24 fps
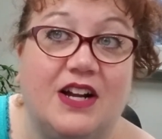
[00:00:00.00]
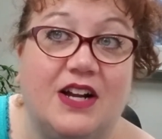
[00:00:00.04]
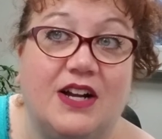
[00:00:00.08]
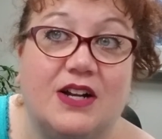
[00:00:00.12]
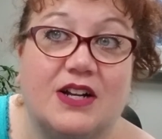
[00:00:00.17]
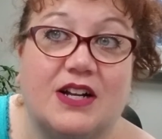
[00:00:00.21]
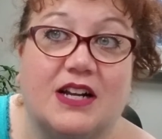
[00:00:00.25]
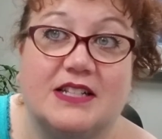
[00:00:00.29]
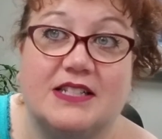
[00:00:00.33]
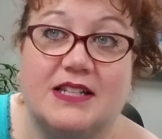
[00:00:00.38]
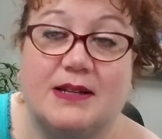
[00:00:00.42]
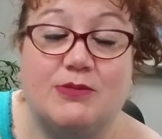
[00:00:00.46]

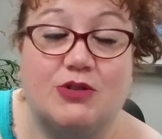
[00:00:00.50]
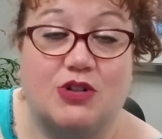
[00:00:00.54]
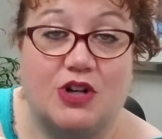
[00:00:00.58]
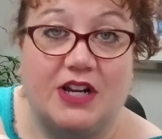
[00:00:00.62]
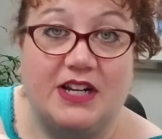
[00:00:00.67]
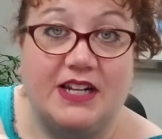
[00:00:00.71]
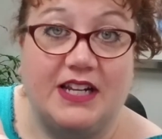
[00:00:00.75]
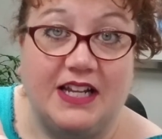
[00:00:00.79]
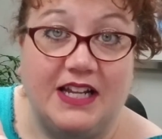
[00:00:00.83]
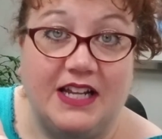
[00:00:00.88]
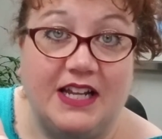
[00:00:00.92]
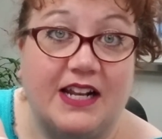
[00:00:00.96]
because I'm
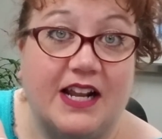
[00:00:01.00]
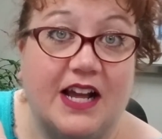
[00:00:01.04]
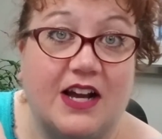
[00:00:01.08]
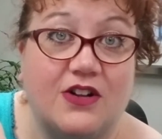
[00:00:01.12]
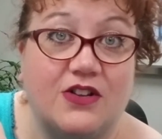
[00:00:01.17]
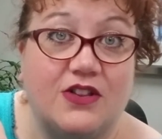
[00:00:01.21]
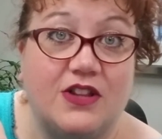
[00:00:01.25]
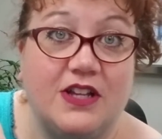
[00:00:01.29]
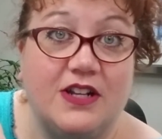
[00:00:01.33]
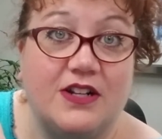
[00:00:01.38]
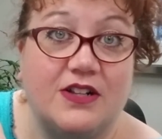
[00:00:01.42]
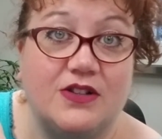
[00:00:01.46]
trying to eat
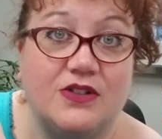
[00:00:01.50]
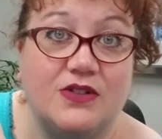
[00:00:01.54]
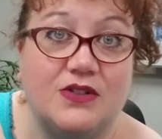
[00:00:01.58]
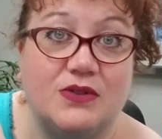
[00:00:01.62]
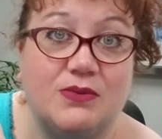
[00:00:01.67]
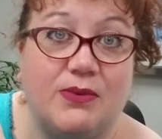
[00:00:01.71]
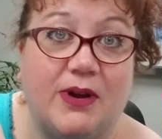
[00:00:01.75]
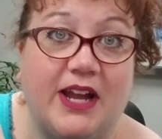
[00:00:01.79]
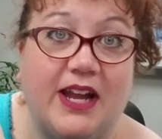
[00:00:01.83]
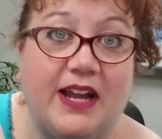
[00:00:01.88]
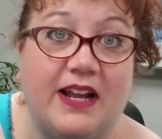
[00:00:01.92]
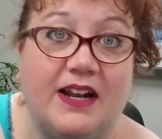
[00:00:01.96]
healthy to lose
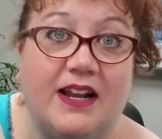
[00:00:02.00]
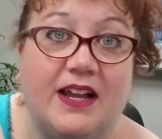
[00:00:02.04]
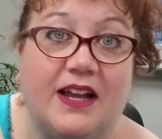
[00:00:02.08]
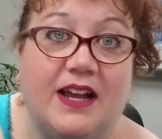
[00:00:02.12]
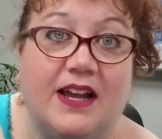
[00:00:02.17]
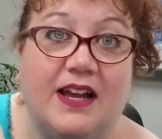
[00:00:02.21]
weight.